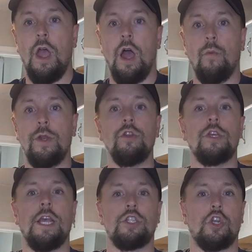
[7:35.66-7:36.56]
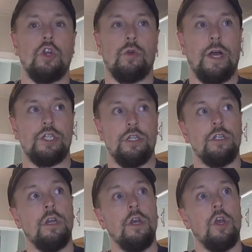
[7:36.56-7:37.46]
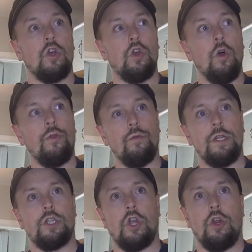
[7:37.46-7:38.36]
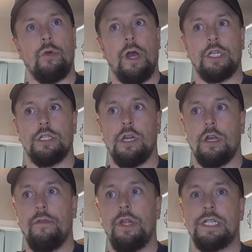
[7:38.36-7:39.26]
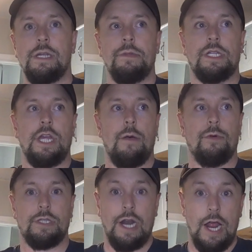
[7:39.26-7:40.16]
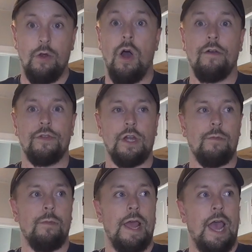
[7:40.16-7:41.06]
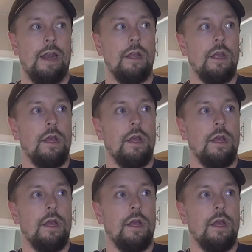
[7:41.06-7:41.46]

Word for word: Uh, when you're looking at security questions, go through these security questions. And I'll give you some examples that I know off the top of my head.